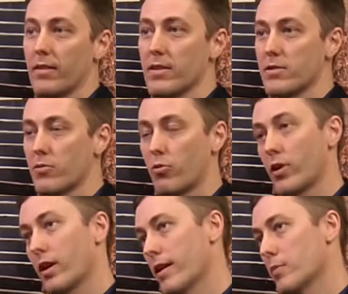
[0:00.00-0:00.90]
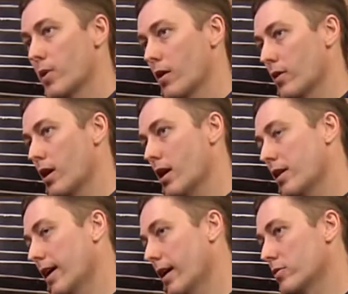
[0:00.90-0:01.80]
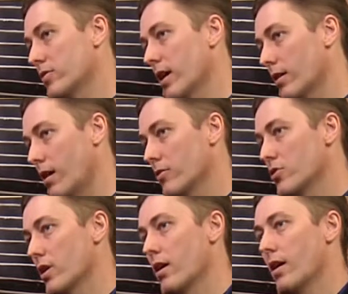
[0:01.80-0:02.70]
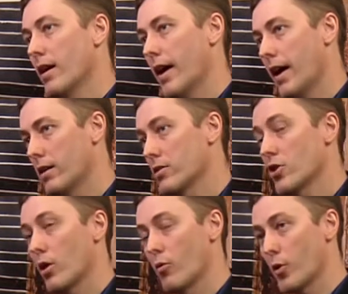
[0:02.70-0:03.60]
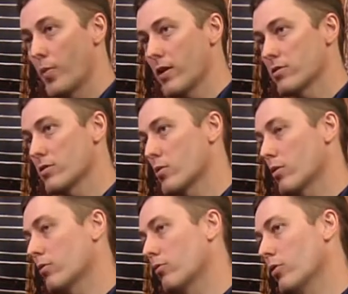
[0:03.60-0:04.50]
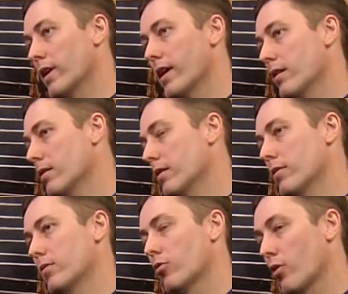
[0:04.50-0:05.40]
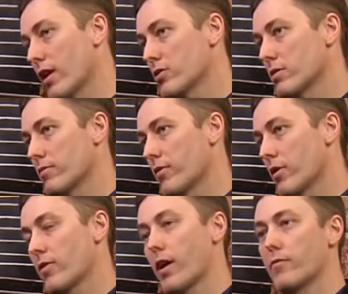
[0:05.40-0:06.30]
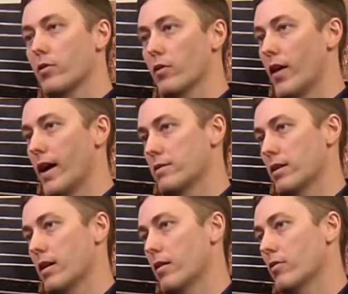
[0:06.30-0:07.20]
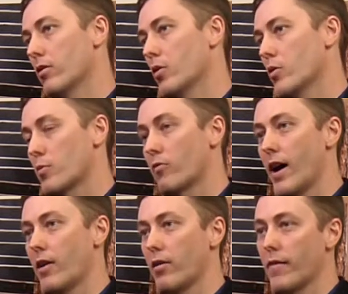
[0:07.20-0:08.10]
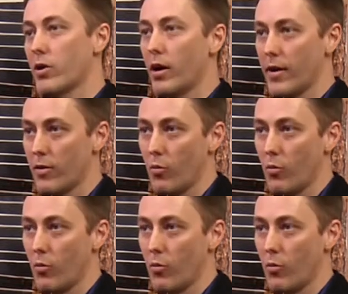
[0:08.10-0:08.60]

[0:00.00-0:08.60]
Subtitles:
This is really neat to be on the cutting edge of technology and to share it with your patients who are really gracious and very thankful that you as a provider have gone out of your